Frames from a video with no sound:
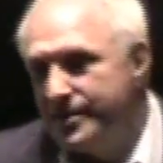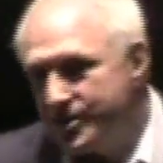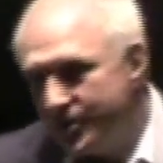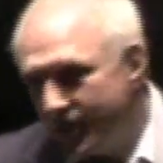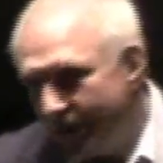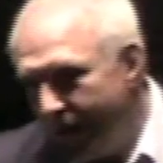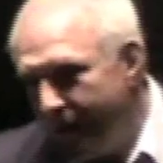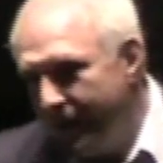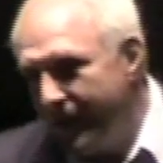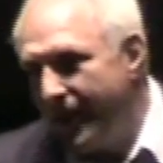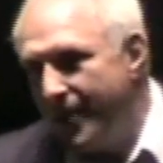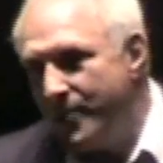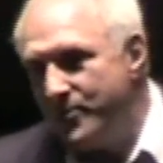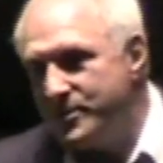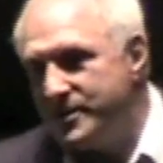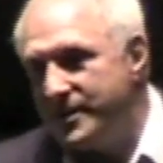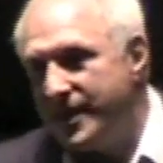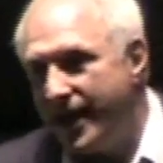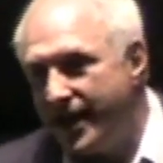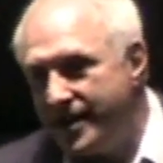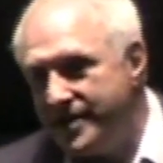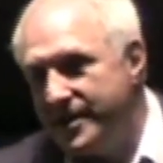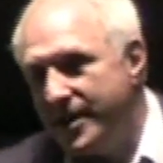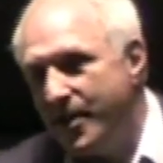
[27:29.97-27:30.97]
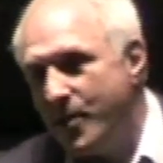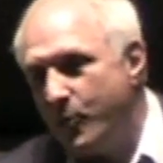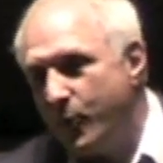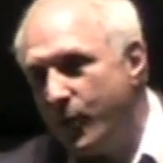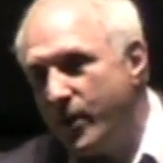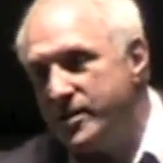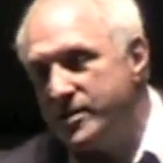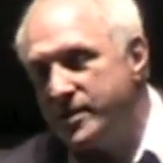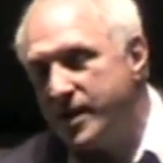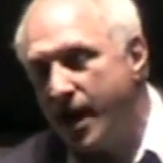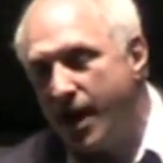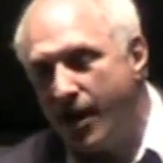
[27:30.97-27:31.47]
So, you know, that was nice, that
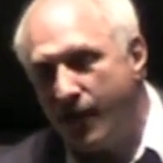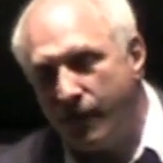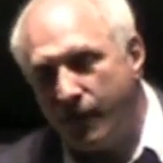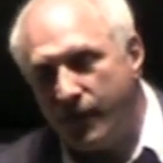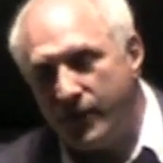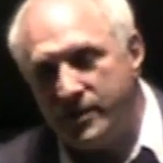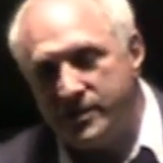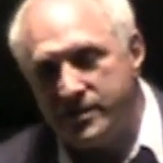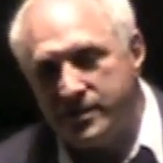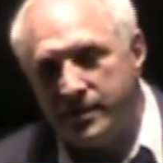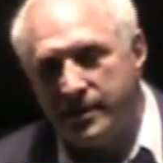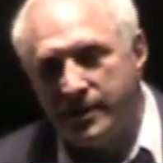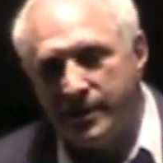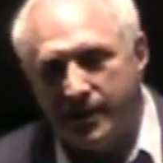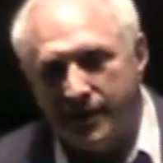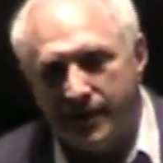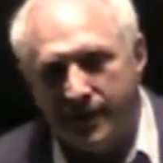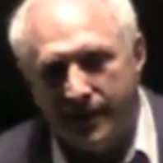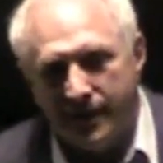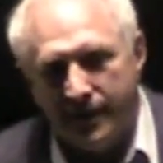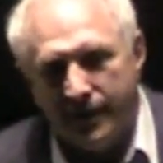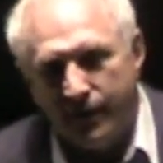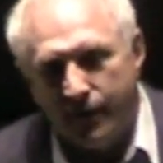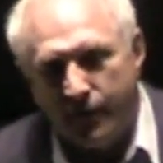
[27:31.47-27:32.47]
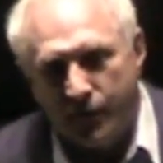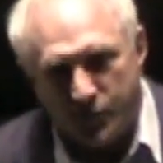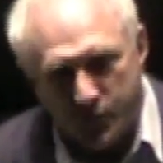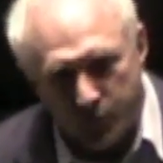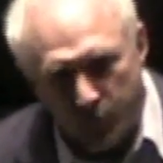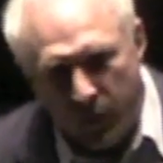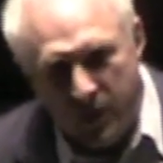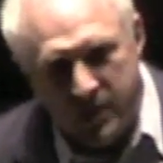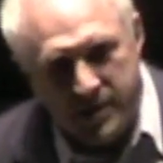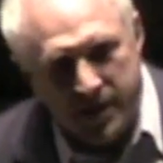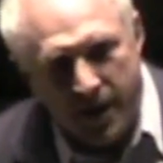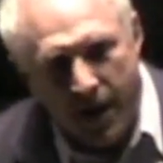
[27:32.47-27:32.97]
press conference, first
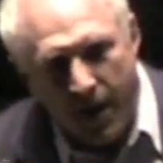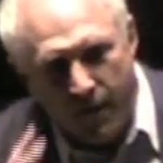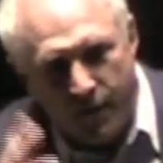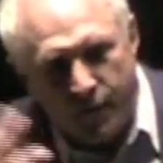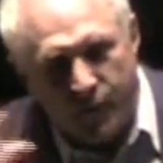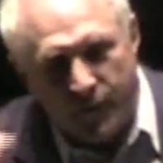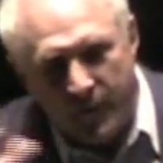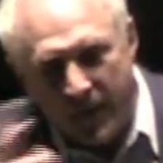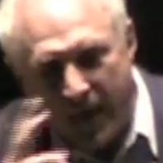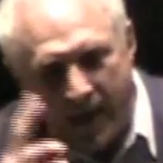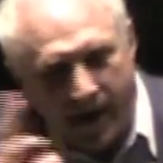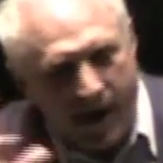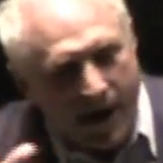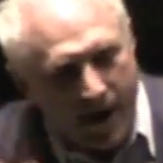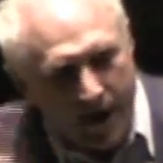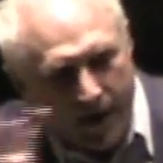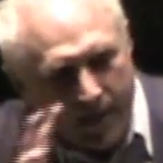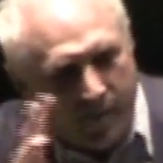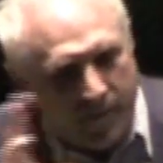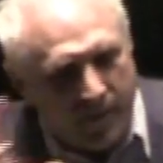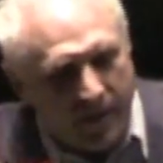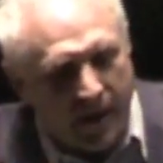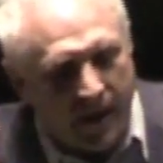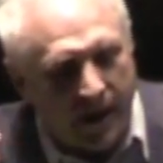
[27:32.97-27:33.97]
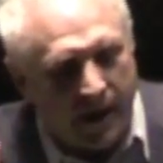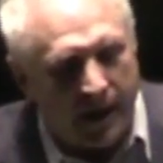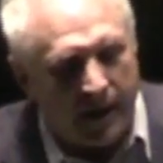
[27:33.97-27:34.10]
press conference, that kind of thing.